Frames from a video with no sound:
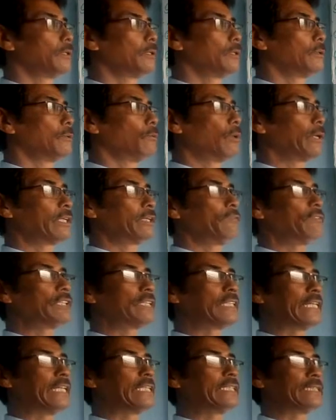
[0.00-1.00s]
Whatever
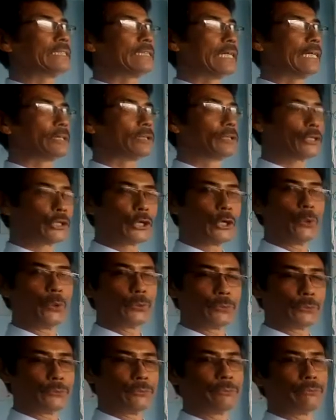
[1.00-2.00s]
things are
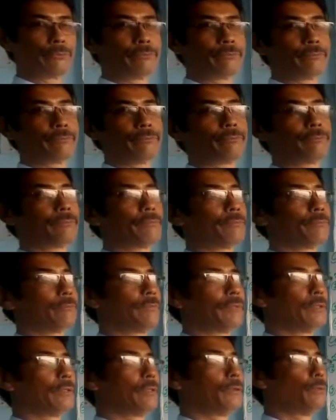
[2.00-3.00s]
grown,
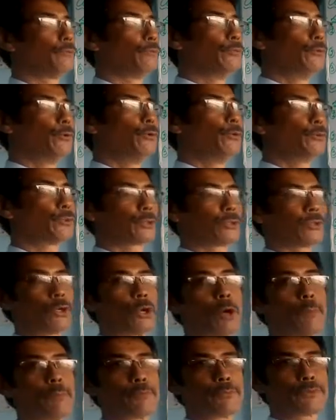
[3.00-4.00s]
food
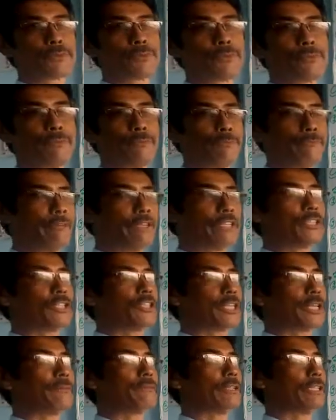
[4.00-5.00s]
crops,
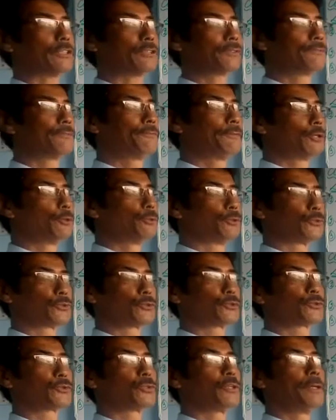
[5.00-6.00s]
vegetables,
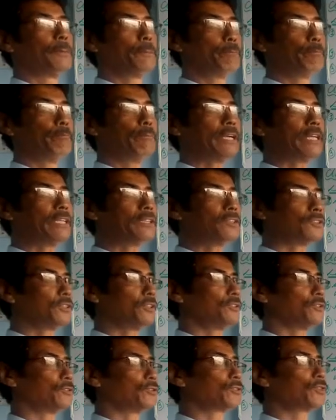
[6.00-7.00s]
fruits,
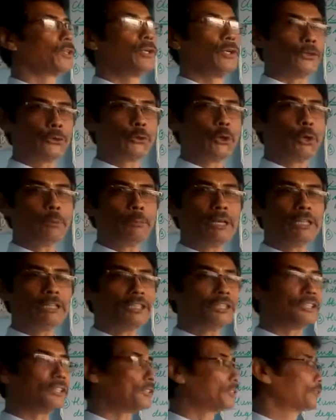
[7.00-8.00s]
medicines, raw
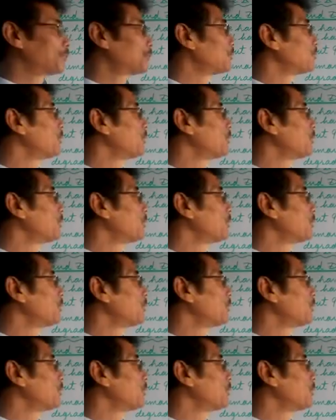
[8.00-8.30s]
materials,